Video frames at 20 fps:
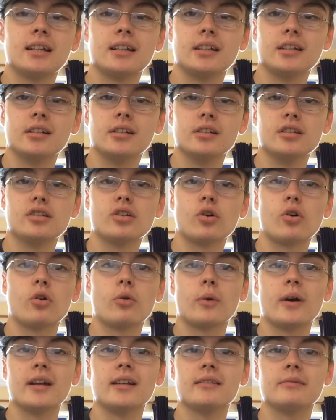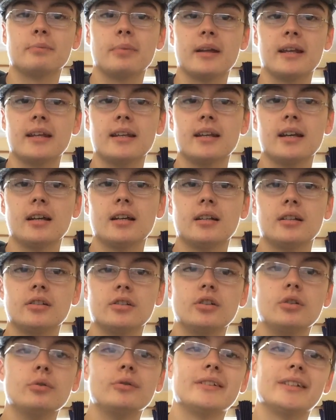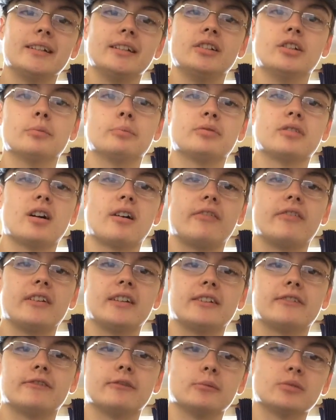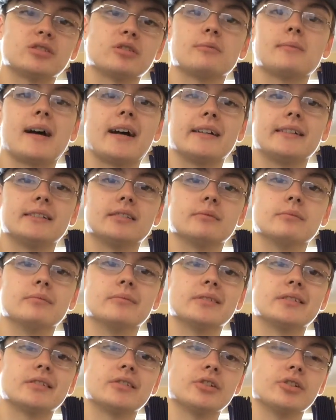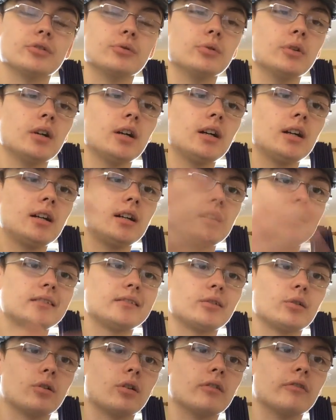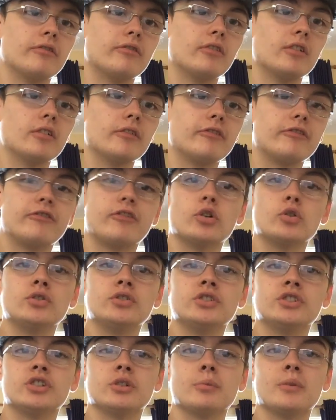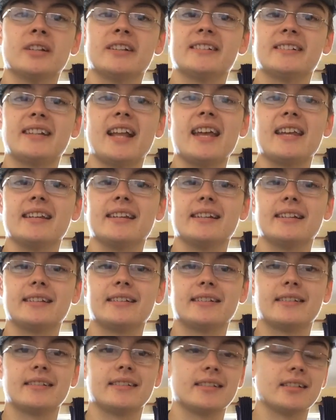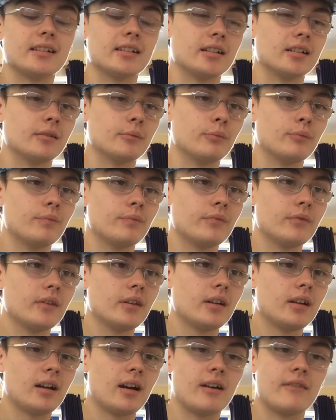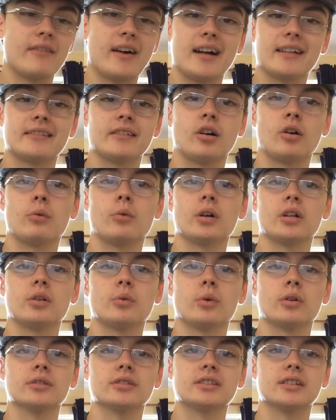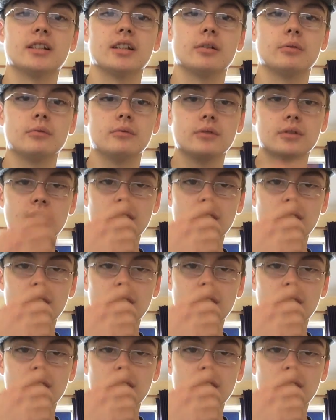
You, you'd always be using your profits from some items to sort of fund your mistakes. Um, and that's not what you want to do.